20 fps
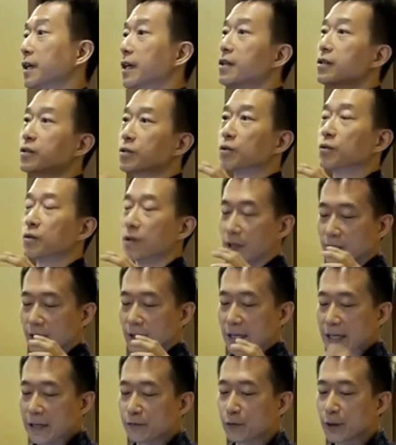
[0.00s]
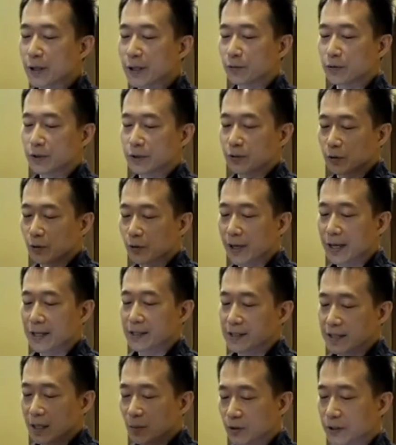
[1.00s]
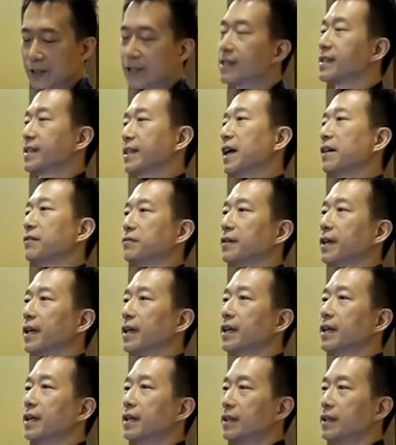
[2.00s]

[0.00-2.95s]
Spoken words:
So if we were to look at some of this stuff, right?